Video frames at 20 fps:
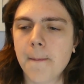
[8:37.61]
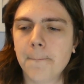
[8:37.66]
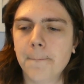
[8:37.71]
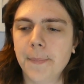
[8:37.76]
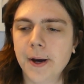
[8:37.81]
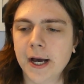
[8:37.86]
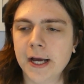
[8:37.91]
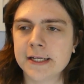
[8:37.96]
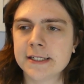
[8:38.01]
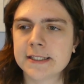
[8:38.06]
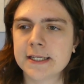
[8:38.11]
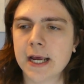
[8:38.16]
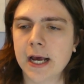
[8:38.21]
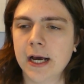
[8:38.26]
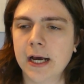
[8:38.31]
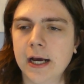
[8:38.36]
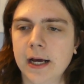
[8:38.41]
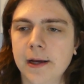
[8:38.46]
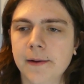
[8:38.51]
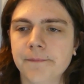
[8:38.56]
But
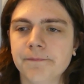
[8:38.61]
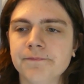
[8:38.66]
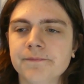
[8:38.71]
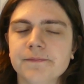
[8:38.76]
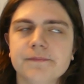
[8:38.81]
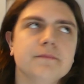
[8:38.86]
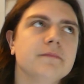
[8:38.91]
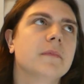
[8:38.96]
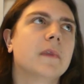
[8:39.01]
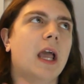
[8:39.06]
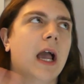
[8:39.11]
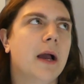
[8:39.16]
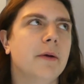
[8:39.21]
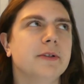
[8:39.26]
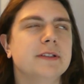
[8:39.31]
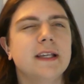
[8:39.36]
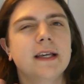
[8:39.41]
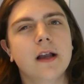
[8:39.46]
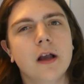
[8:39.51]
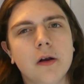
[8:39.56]
I
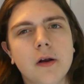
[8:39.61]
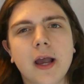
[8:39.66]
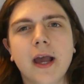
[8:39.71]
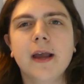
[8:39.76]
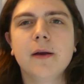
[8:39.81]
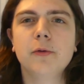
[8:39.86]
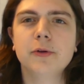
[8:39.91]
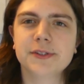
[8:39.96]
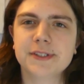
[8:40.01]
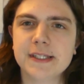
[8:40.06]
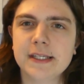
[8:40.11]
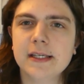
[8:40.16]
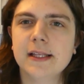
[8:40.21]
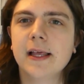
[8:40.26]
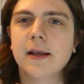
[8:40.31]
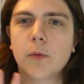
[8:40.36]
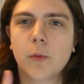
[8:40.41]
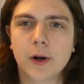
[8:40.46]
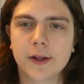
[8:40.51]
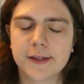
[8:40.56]
was like, okay, we'll see
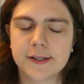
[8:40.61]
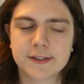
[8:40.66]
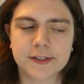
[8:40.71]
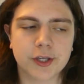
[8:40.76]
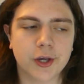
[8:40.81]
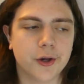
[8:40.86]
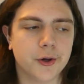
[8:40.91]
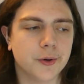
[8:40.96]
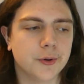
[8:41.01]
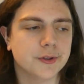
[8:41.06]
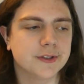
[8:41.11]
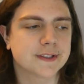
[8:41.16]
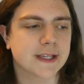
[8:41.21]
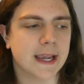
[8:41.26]
like where this goes.